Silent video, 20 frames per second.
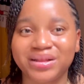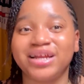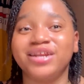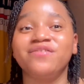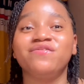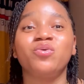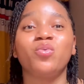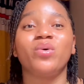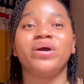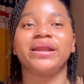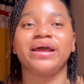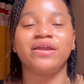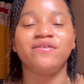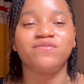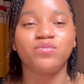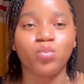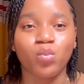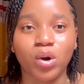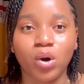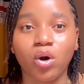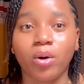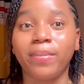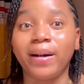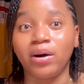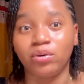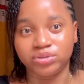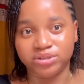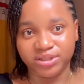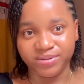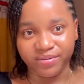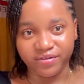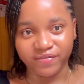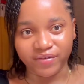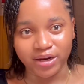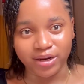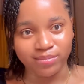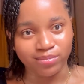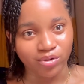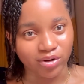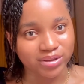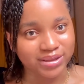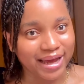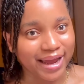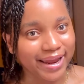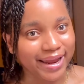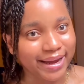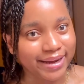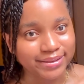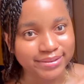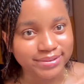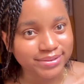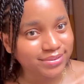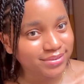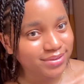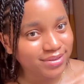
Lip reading: And even when I even wake up, I will still be feeling more tired.